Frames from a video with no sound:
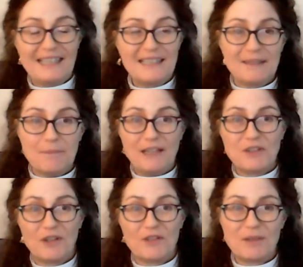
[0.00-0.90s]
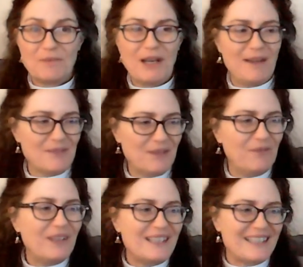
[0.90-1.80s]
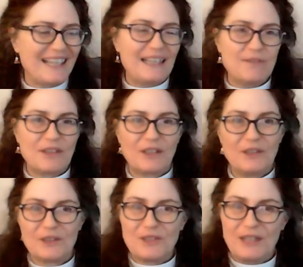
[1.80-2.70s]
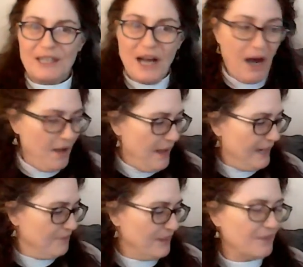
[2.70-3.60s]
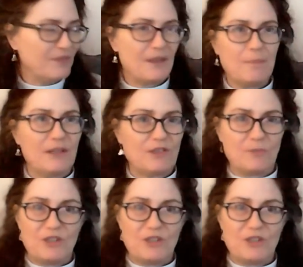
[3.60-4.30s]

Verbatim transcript: At least in my church, sometimes it feels like even the clergy, I feel for the bishop.